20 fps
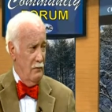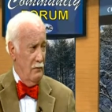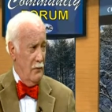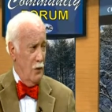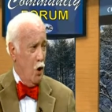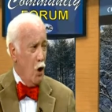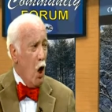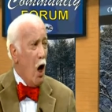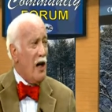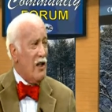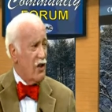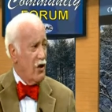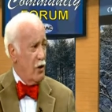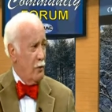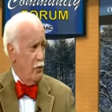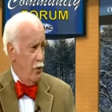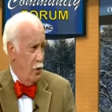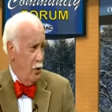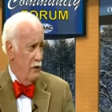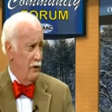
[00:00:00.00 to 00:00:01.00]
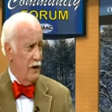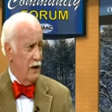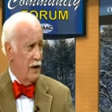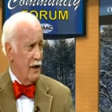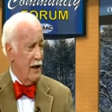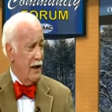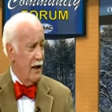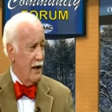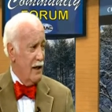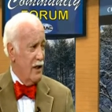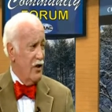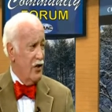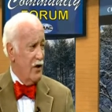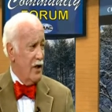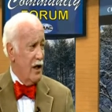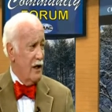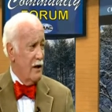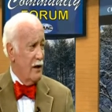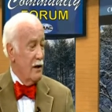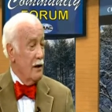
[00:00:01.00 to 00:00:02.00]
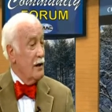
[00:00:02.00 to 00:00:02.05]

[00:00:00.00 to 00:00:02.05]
not subservient to any state.